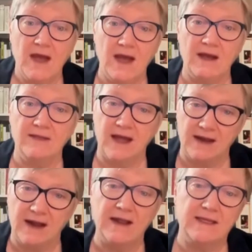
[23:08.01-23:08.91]
and
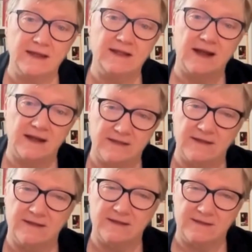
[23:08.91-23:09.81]
I think that
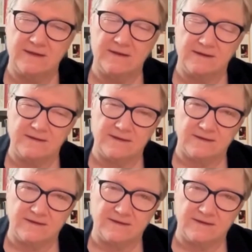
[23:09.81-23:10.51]
the